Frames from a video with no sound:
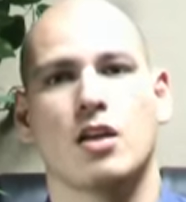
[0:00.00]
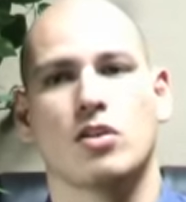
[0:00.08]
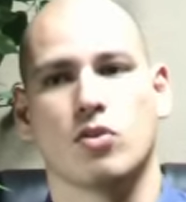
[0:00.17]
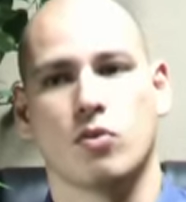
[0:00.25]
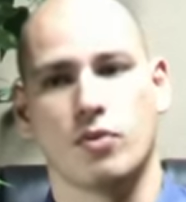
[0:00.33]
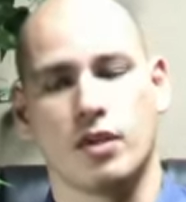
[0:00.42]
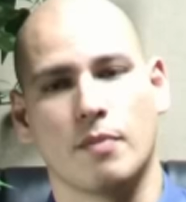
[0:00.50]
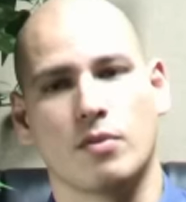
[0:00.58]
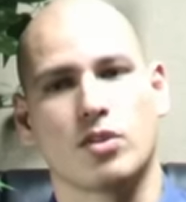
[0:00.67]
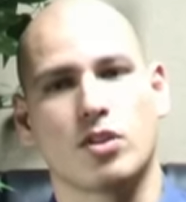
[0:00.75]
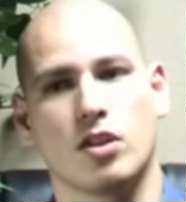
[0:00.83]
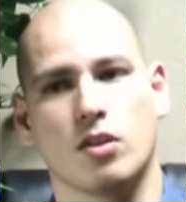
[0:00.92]
So number
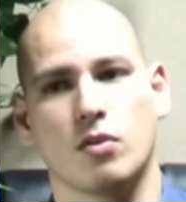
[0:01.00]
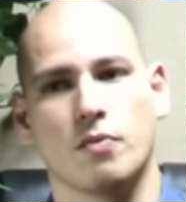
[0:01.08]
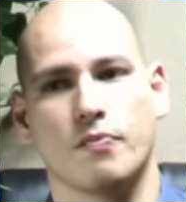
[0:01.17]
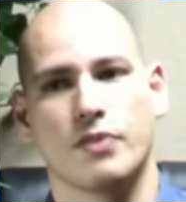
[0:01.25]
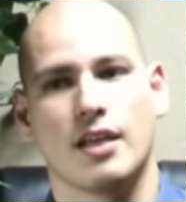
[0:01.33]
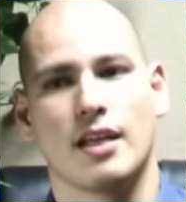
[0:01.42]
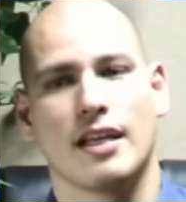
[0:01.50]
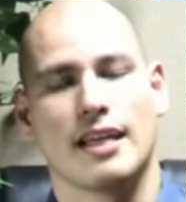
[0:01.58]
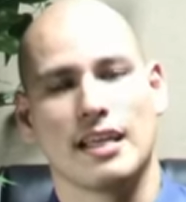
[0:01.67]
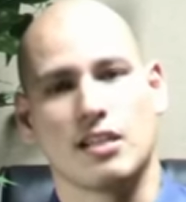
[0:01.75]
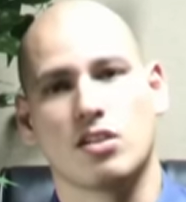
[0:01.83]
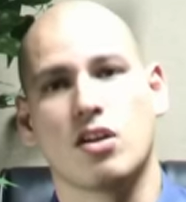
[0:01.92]
two
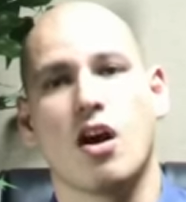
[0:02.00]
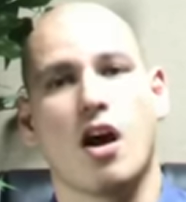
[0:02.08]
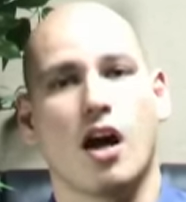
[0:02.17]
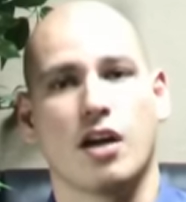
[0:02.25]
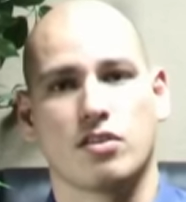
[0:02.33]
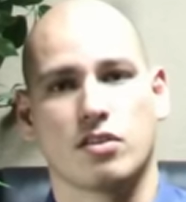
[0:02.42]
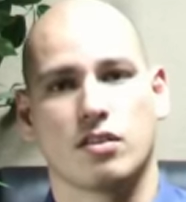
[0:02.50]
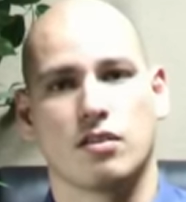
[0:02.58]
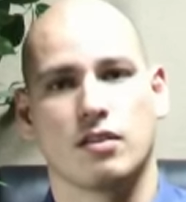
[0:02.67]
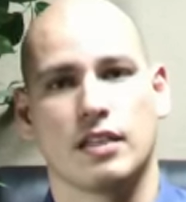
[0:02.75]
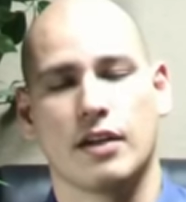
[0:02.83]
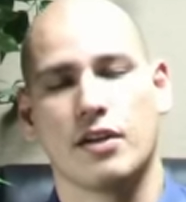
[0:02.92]
is cost.
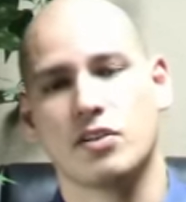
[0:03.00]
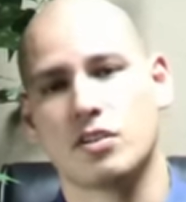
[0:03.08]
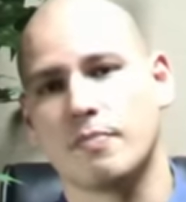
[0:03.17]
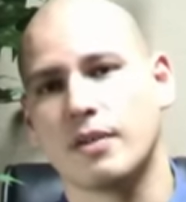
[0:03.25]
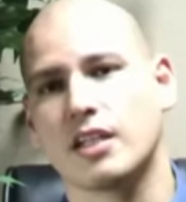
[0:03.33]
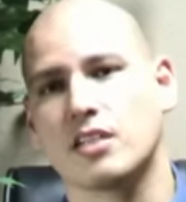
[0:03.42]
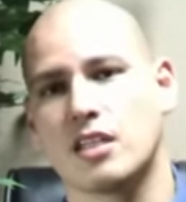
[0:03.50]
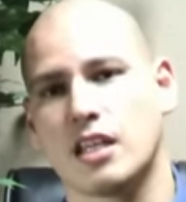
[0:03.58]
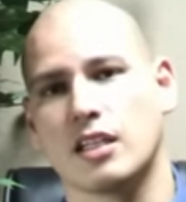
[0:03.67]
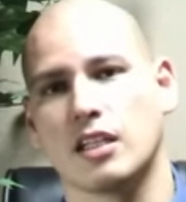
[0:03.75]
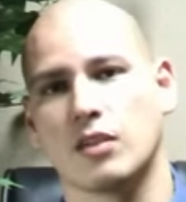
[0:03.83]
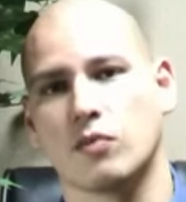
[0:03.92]
Now here's the biggest
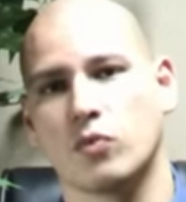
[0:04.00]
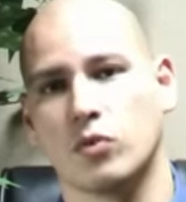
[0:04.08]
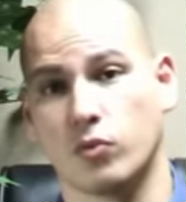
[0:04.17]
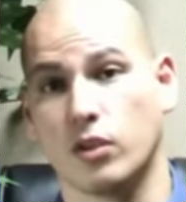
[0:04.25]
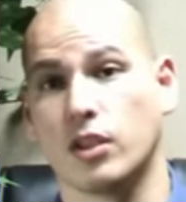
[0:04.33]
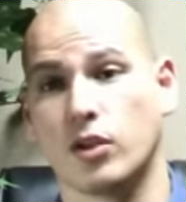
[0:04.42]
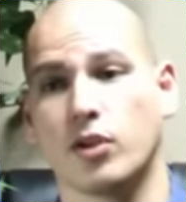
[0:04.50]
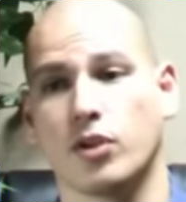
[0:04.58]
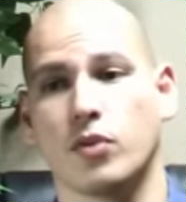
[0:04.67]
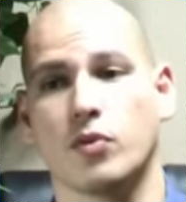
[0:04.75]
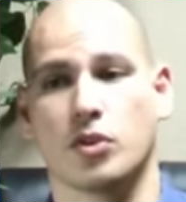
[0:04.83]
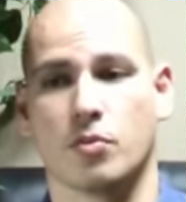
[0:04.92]
thing that will really hurt
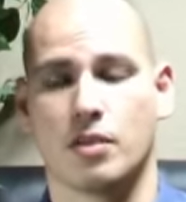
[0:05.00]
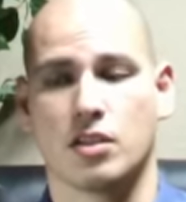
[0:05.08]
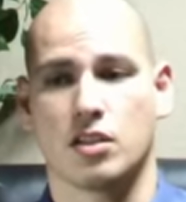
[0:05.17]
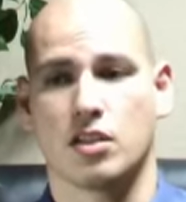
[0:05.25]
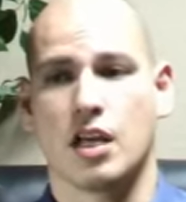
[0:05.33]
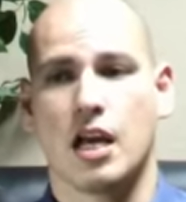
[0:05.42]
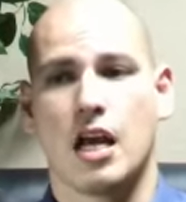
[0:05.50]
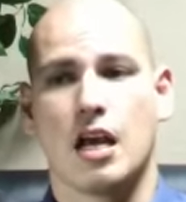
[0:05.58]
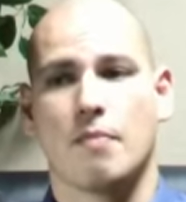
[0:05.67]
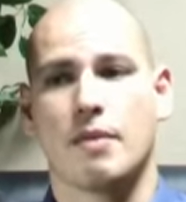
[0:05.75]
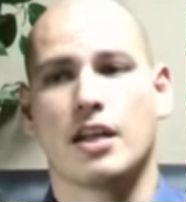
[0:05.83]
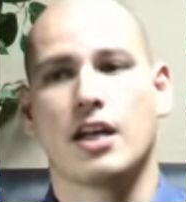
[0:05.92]
you in your business.
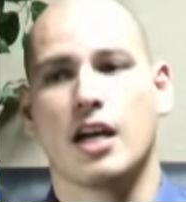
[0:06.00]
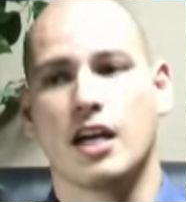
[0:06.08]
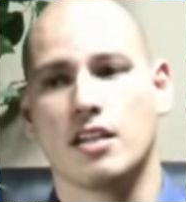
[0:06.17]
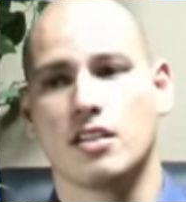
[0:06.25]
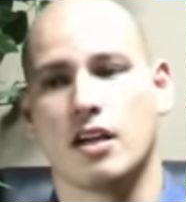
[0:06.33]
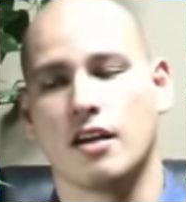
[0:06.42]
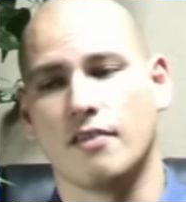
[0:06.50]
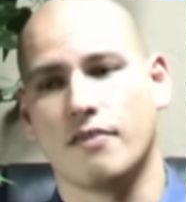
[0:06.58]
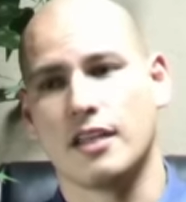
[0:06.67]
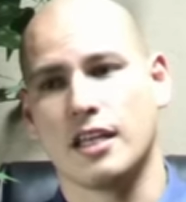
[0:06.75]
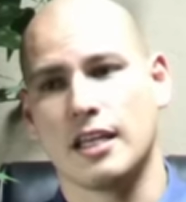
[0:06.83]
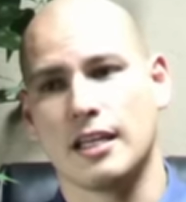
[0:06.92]
Because of
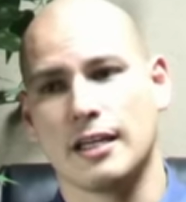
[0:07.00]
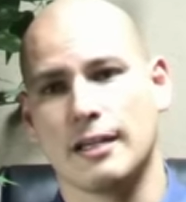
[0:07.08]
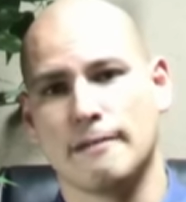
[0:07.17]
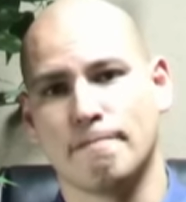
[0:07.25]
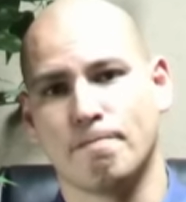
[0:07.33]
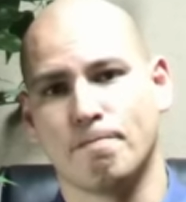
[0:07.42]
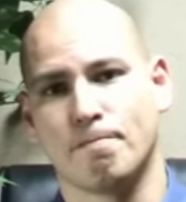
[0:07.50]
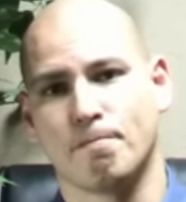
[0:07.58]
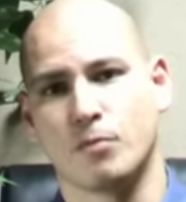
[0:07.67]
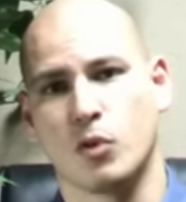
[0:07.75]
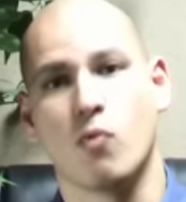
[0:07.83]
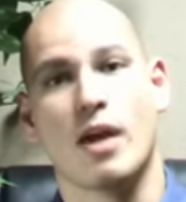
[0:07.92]
the
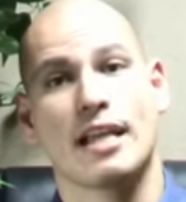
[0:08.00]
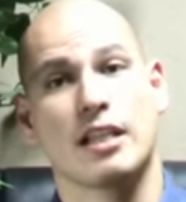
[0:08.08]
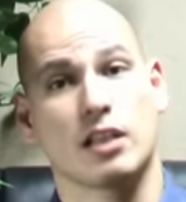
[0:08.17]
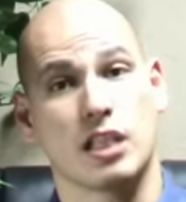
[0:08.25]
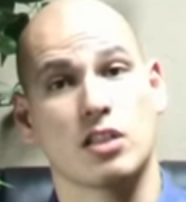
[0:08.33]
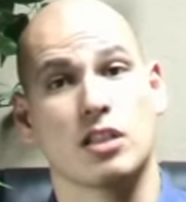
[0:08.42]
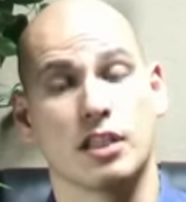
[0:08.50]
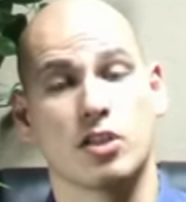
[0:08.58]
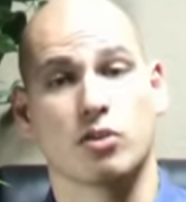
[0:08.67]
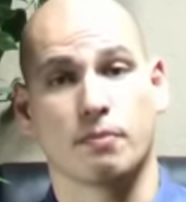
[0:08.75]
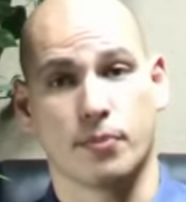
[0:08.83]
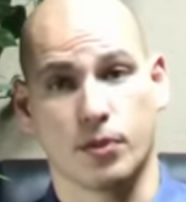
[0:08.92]
way that these
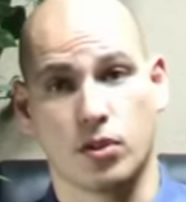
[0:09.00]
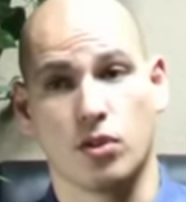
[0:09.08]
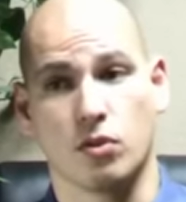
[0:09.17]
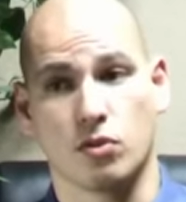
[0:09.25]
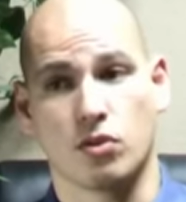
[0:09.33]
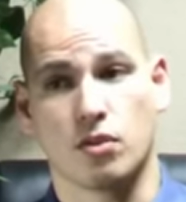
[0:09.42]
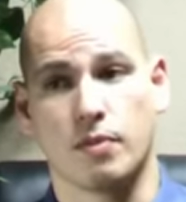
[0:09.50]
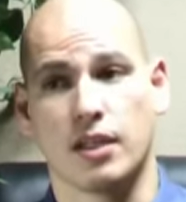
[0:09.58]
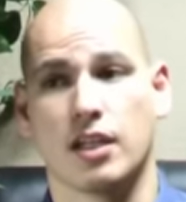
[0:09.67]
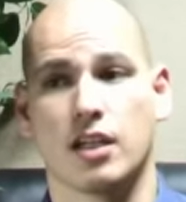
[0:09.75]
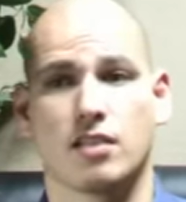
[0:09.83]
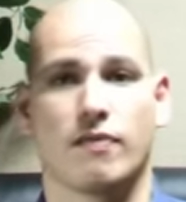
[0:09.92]
leads are produced,
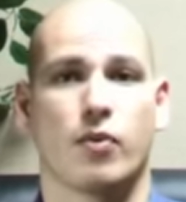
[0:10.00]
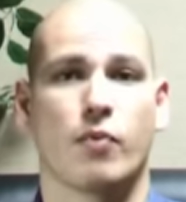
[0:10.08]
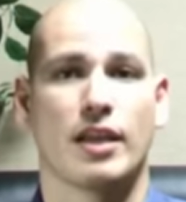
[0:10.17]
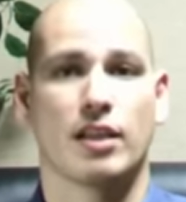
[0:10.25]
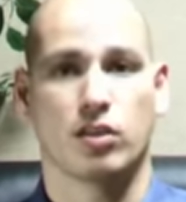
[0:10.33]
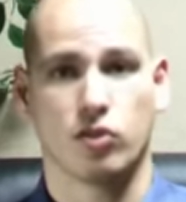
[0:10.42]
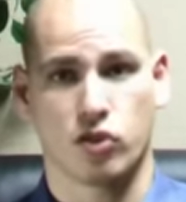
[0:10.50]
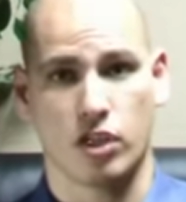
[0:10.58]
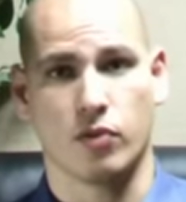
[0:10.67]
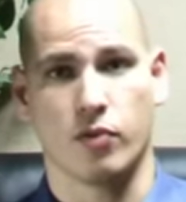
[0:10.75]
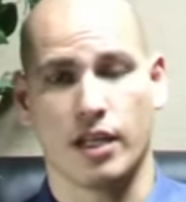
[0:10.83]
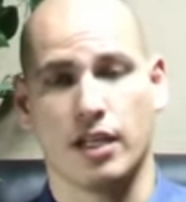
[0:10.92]
because of the way that they're
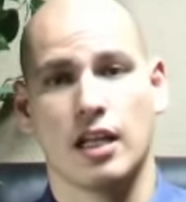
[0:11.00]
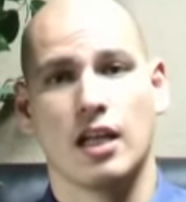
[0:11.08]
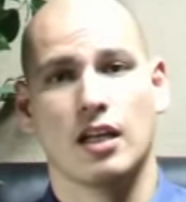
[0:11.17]
generated,